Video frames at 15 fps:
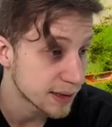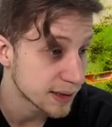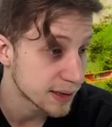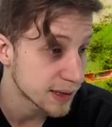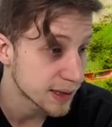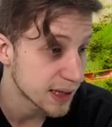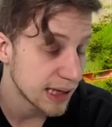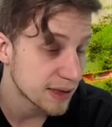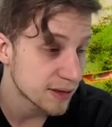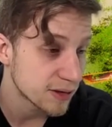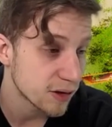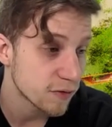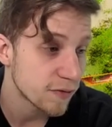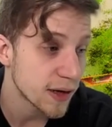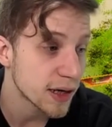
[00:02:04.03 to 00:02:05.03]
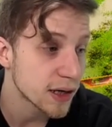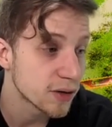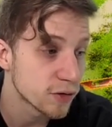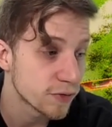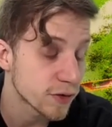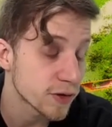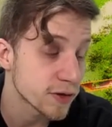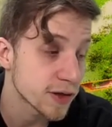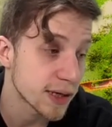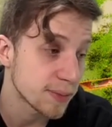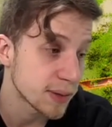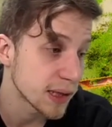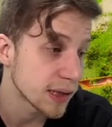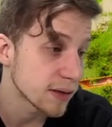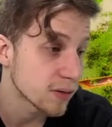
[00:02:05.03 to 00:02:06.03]
uh, it's not very good for
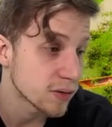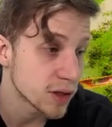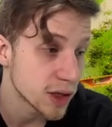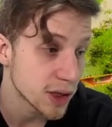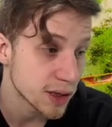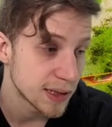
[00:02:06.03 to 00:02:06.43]
scripting logic.